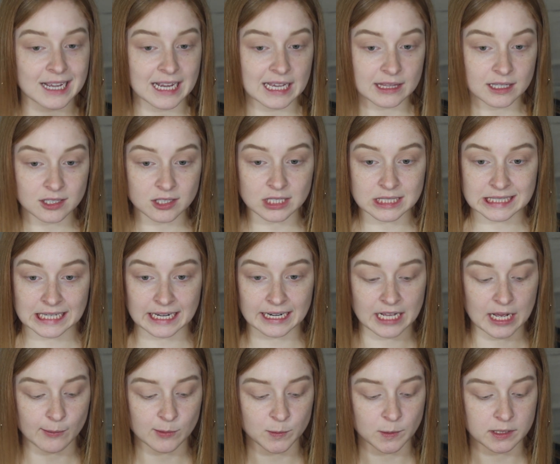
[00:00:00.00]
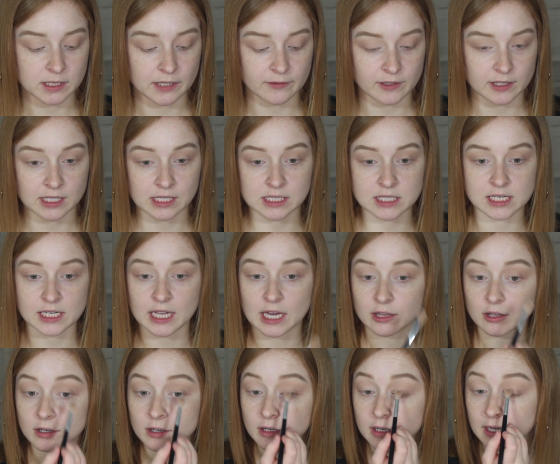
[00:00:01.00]
And this just kind of helps blend everything
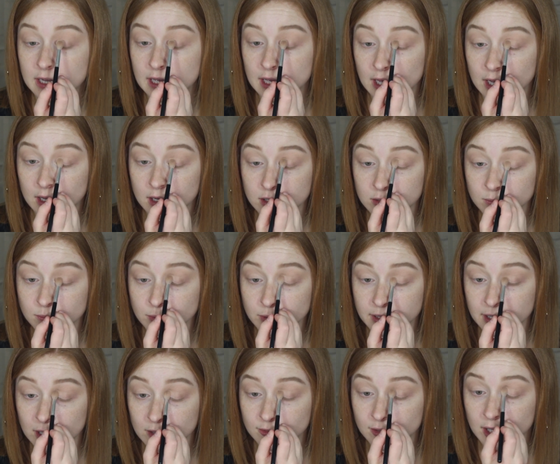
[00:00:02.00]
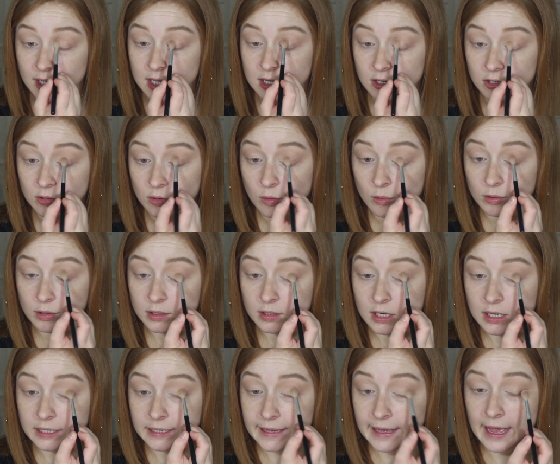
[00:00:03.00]
together and bring out the inner corner
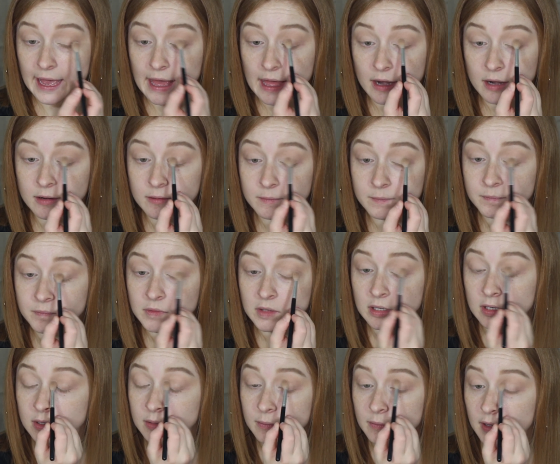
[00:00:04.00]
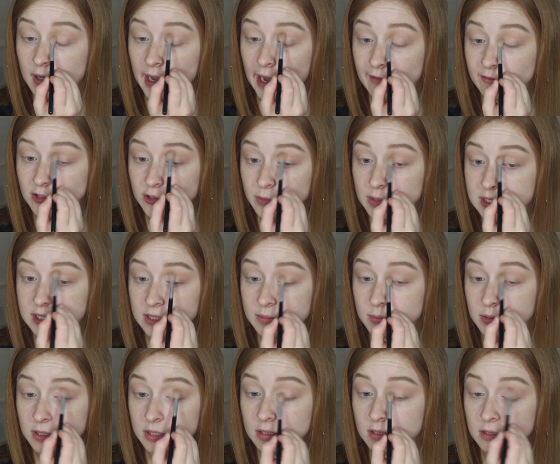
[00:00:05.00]
again after we did
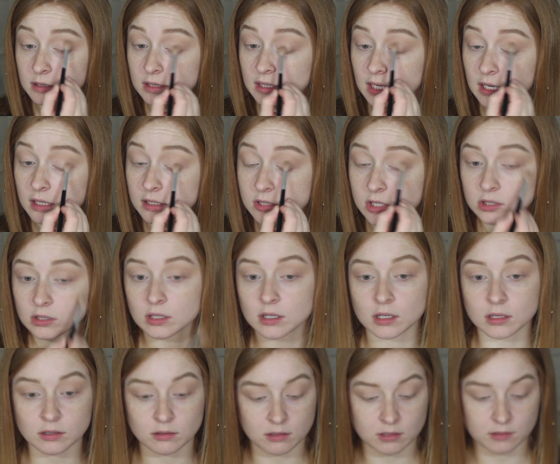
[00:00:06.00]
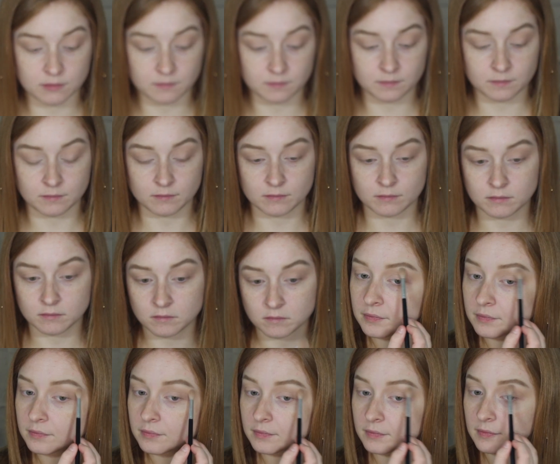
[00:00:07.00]
put that darker color on.
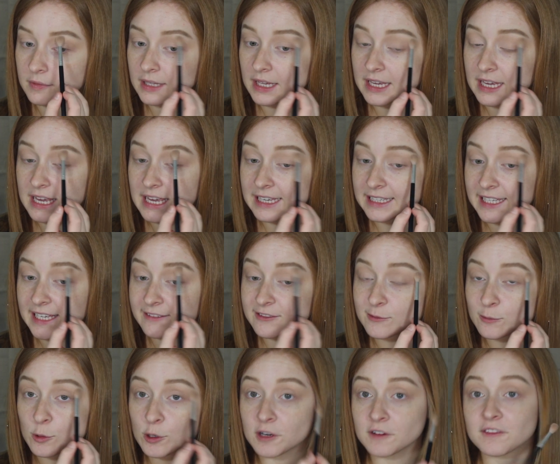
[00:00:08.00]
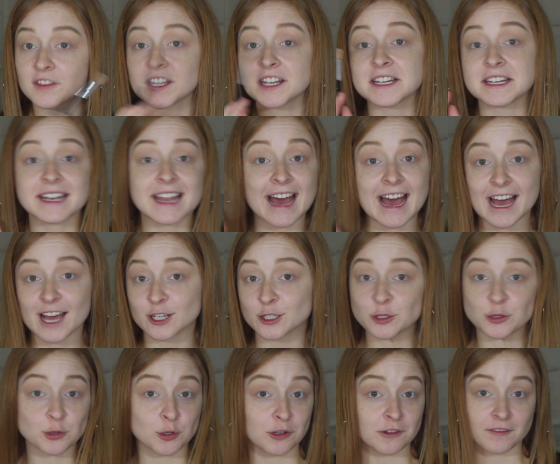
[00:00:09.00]
It gives more of the
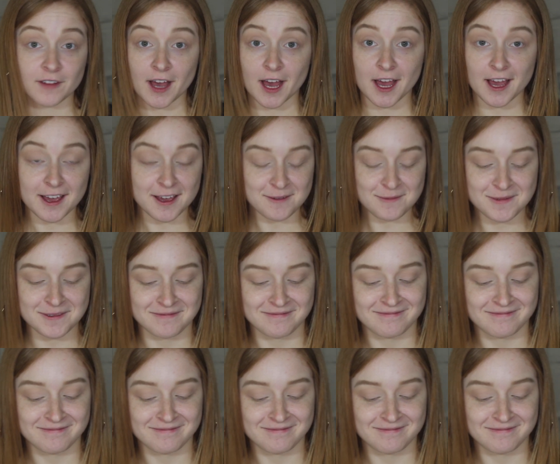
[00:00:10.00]
natural vibe.